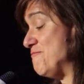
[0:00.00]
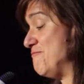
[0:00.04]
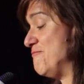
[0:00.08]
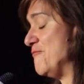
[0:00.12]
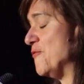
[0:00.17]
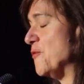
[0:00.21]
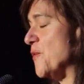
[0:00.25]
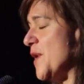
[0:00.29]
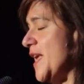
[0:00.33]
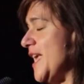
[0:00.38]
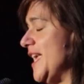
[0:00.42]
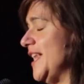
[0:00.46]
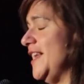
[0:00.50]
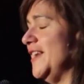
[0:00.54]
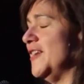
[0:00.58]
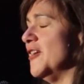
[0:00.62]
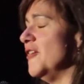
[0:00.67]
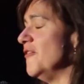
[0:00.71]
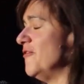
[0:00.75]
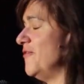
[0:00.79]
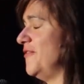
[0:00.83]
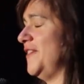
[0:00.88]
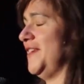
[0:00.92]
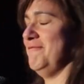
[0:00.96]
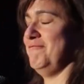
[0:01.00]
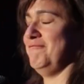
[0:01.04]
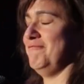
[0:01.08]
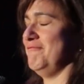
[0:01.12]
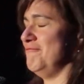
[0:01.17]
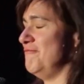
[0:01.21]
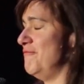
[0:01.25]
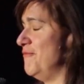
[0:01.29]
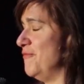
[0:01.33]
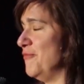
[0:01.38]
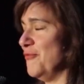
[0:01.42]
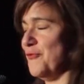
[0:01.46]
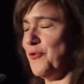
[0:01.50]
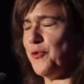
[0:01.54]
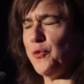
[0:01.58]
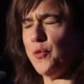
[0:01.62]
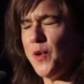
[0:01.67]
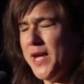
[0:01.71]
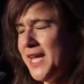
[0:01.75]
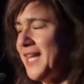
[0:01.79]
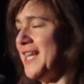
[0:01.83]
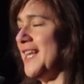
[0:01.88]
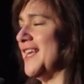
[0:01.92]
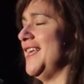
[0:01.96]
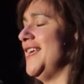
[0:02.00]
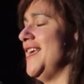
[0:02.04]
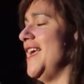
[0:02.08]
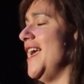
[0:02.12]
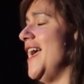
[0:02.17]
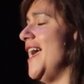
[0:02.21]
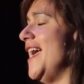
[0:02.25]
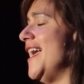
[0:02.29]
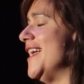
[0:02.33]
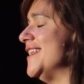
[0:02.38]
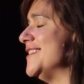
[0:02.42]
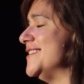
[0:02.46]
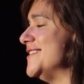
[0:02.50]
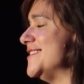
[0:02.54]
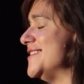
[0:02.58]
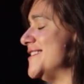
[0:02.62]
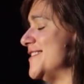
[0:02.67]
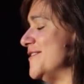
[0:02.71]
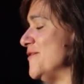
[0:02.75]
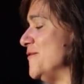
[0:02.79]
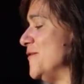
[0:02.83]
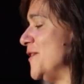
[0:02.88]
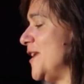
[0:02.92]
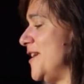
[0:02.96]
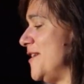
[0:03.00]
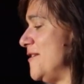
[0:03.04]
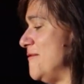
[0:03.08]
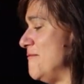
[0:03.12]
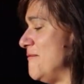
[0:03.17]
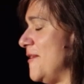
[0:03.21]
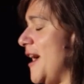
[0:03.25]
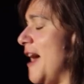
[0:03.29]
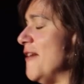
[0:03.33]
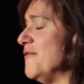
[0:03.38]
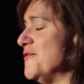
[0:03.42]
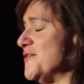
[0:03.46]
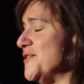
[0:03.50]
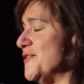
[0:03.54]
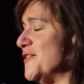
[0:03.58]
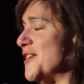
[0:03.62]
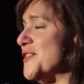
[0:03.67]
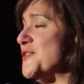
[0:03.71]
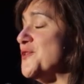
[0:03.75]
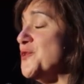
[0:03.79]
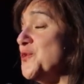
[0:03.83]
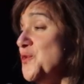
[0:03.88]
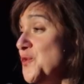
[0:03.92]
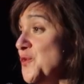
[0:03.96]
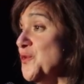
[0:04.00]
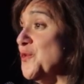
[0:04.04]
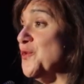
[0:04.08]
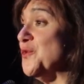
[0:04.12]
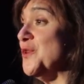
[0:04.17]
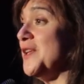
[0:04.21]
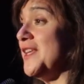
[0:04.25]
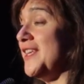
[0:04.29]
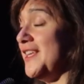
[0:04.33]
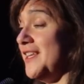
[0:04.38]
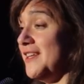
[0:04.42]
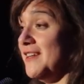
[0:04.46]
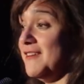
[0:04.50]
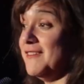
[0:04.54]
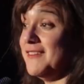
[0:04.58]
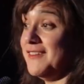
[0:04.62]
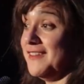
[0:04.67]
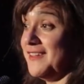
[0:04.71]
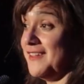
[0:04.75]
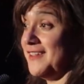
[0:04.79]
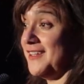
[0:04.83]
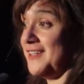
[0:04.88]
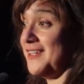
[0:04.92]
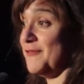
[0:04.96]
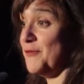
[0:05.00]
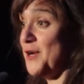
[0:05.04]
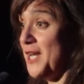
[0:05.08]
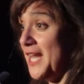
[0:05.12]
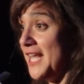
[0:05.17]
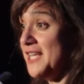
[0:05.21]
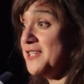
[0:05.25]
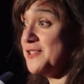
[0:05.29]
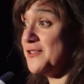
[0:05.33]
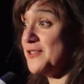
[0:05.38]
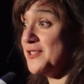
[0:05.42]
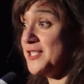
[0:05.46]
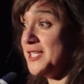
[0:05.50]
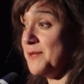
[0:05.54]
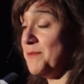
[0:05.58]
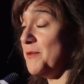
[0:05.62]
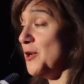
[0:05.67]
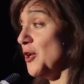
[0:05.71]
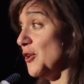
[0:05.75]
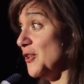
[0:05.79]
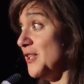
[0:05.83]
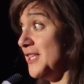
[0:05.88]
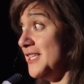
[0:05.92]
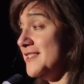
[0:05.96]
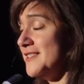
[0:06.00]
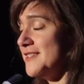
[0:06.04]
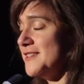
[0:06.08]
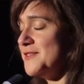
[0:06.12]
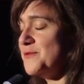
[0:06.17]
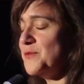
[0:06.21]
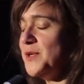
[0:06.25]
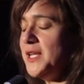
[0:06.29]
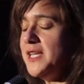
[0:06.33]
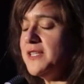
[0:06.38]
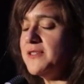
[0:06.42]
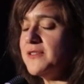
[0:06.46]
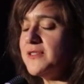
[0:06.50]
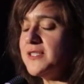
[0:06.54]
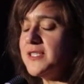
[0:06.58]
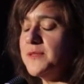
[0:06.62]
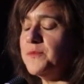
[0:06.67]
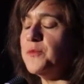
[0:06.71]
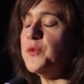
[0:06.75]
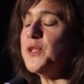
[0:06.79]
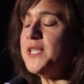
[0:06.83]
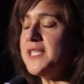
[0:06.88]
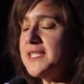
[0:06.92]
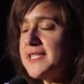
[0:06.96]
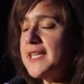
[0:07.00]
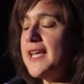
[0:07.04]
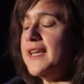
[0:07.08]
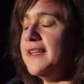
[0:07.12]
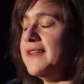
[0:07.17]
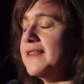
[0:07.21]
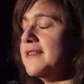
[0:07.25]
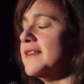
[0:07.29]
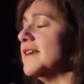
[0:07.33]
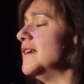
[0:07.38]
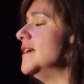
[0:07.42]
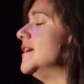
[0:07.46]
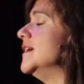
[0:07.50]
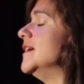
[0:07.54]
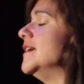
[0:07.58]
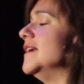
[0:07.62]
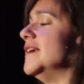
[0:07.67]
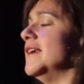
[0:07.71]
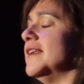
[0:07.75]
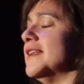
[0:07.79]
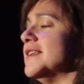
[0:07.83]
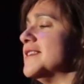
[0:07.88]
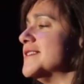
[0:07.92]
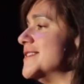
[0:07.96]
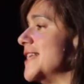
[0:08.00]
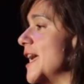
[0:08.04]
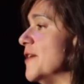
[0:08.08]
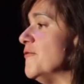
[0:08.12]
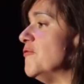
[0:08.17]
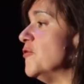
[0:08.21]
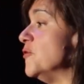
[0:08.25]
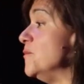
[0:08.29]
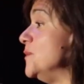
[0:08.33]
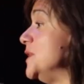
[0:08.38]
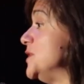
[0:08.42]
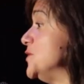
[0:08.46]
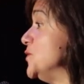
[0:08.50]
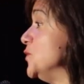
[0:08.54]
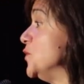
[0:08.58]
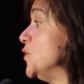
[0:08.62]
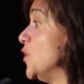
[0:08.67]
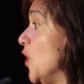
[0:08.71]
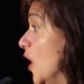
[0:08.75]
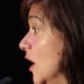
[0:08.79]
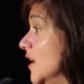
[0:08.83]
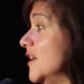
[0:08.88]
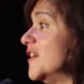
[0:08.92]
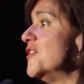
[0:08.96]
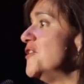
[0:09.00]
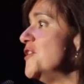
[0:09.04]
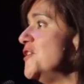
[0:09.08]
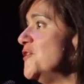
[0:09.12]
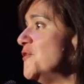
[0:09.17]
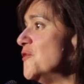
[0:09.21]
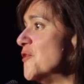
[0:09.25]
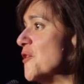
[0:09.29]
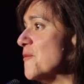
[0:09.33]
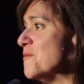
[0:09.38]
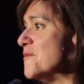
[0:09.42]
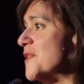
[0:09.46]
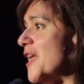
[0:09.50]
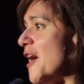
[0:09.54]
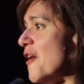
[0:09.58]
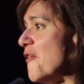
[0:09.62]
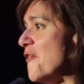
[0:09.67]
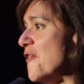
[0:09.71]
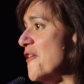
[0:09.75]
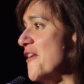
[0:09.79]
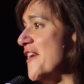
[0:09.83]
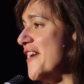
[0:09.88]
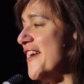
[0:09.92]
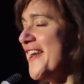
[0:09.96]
We hit it off quickly. And after a 2-year relationship, long-distance relationship, we decided it is time for me to conquer Europe now,